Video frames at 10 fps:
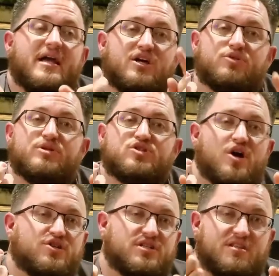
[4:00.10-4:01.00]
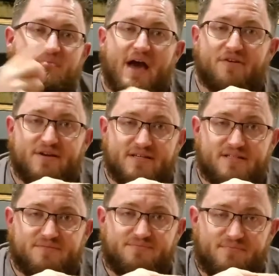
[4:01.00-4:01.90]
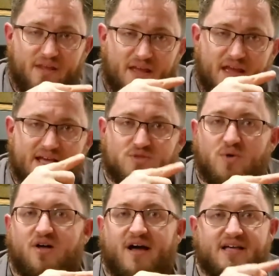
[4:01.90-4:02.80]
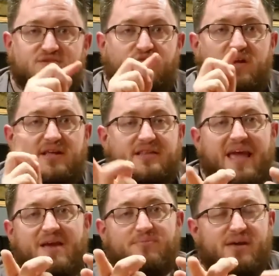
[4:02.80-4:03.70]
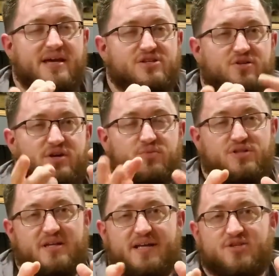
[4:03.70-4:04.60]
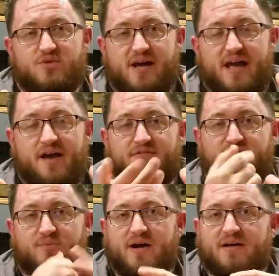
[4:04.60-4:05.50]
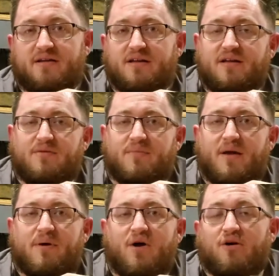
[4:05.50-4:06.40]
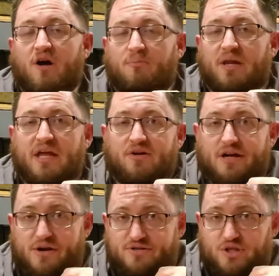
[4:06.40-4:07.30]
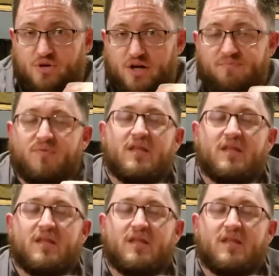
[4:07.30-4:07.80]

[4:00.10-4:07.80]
it'll be charging the batteries as well as feeding the APS grid, which that's who I have for my power company here in Arizona.